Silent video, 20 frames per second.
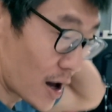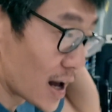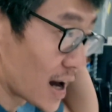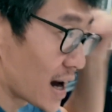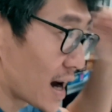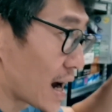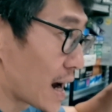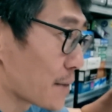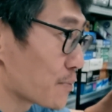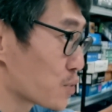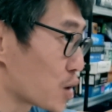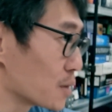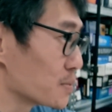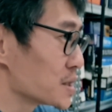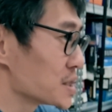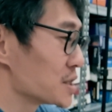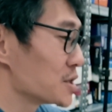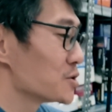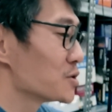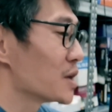I
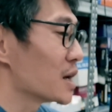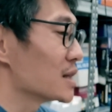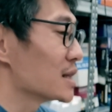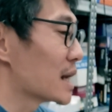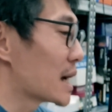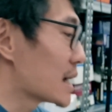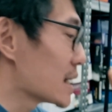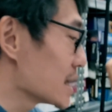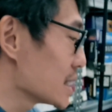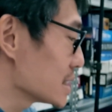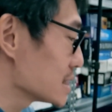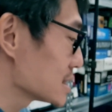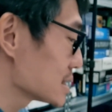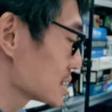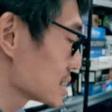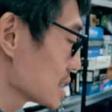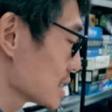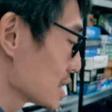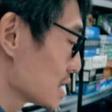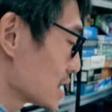promise you that there is
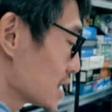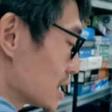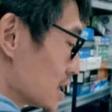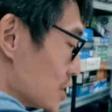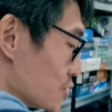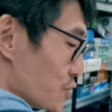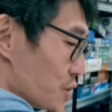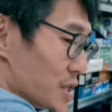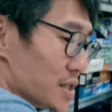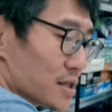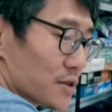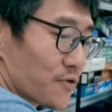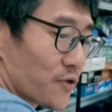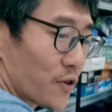a reason for